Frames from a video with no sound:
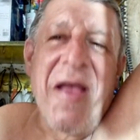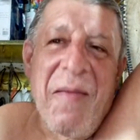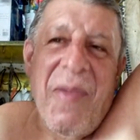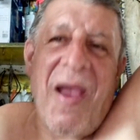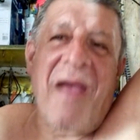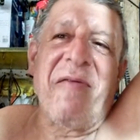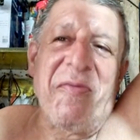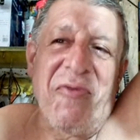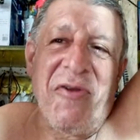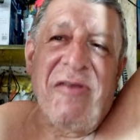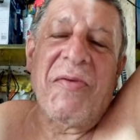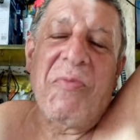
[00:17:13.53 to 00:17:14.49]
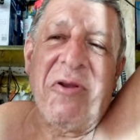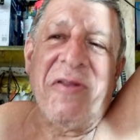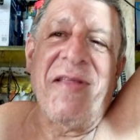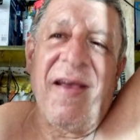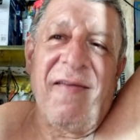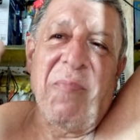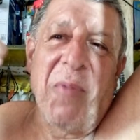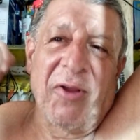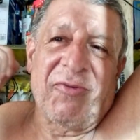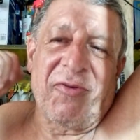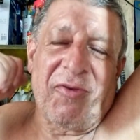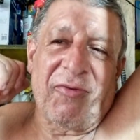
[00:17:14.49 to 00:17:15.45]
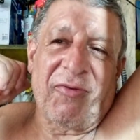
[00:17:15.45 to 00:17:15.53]
Barry really wouldn't have
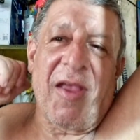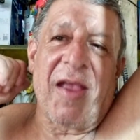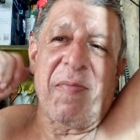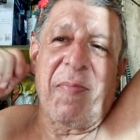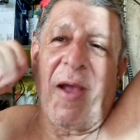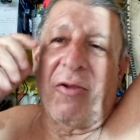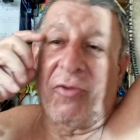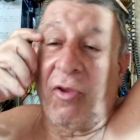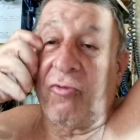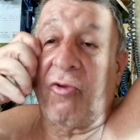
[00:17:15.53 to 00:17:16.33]
much to say about this.